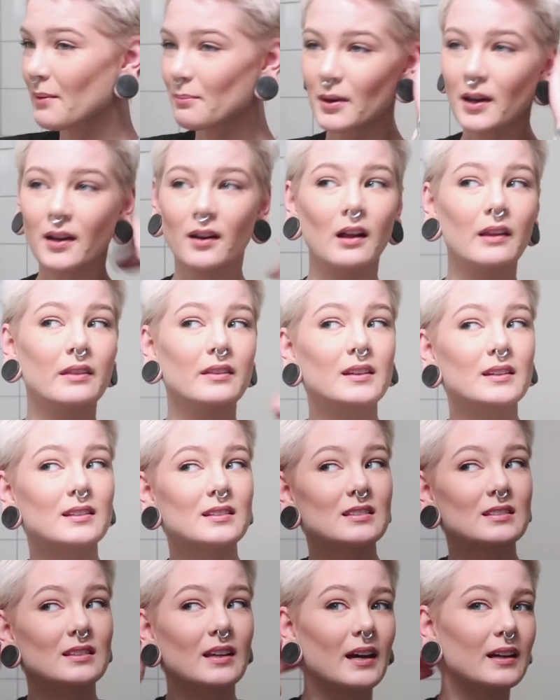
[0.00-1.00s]
But on
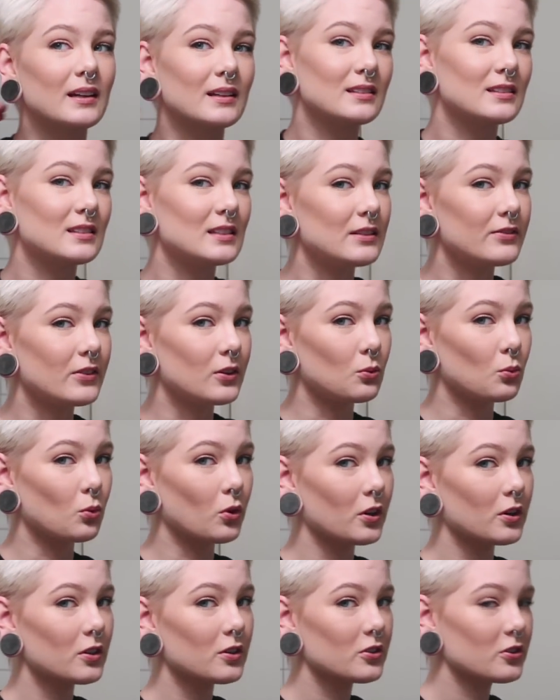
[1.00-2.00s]
this side, it's even
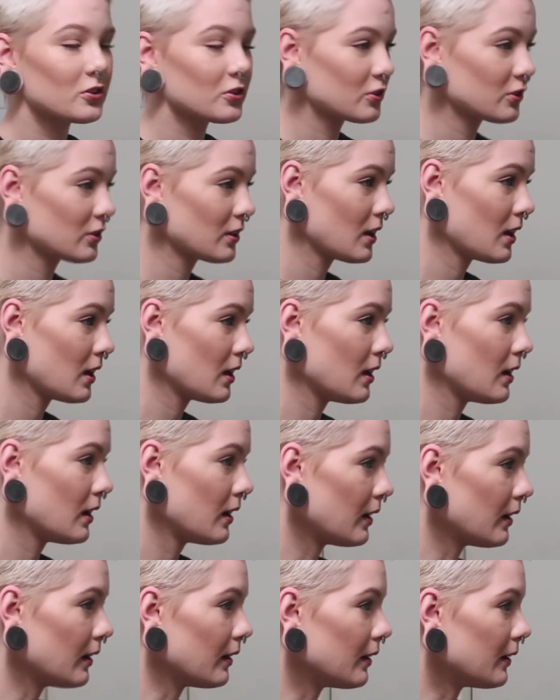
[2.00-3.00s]
worse.
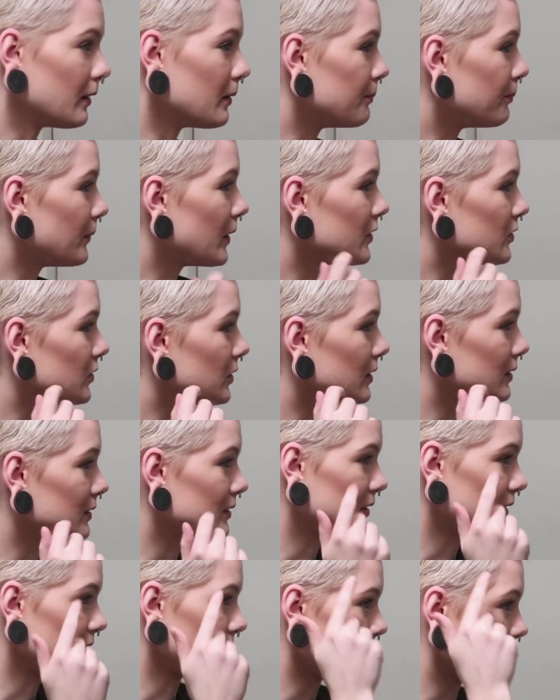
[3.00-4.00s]
As you can
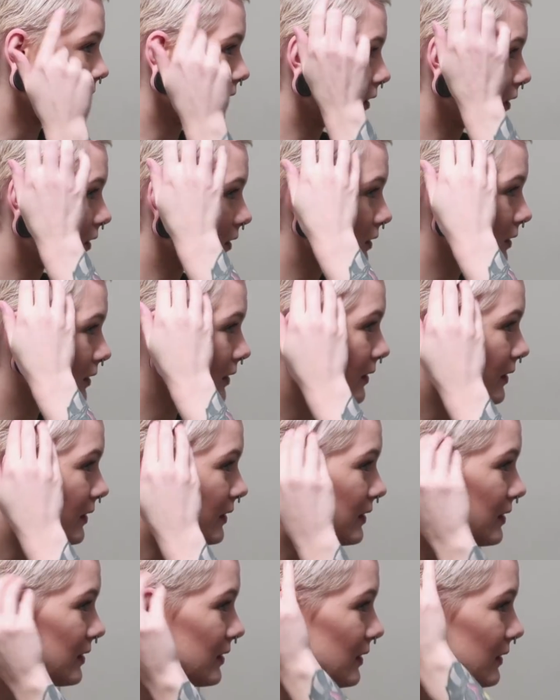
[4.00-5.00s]
see here,
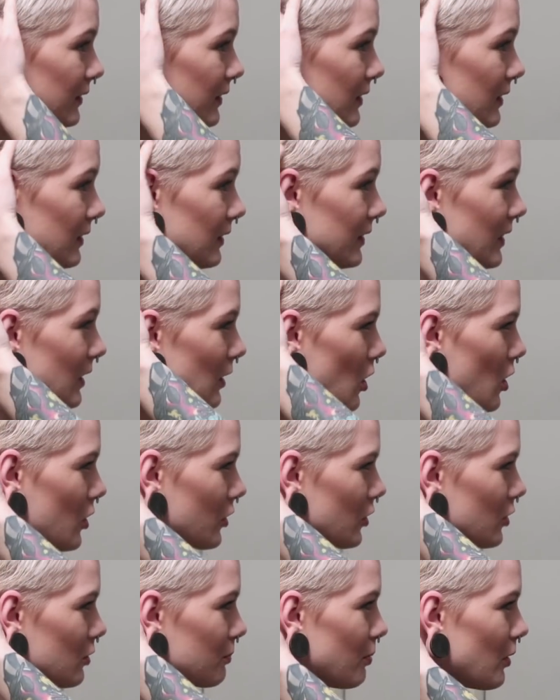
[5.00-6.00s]
the
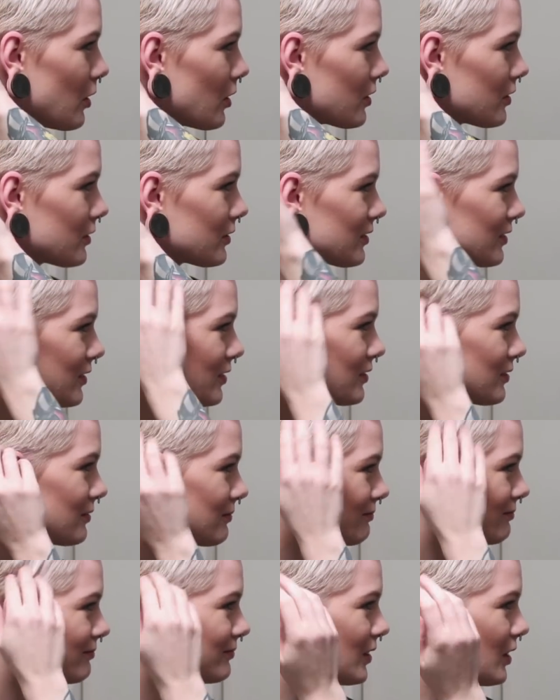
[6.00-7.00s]
longer part
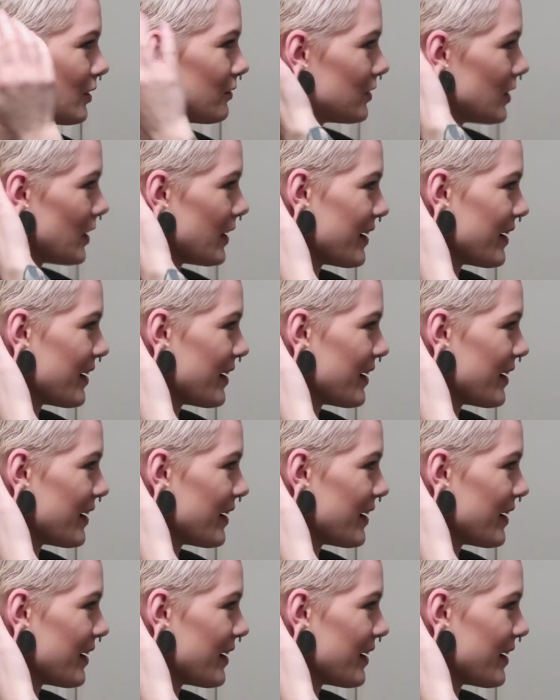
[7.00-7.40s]
of the